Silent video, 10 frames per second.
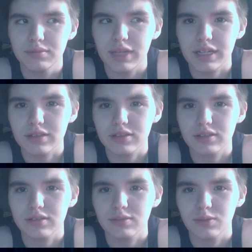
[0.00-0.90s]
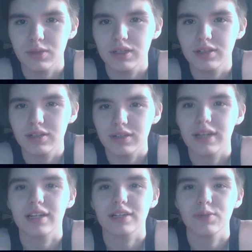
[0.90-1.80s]
next week.
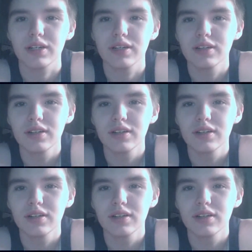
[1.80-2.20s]
Yeah, next week.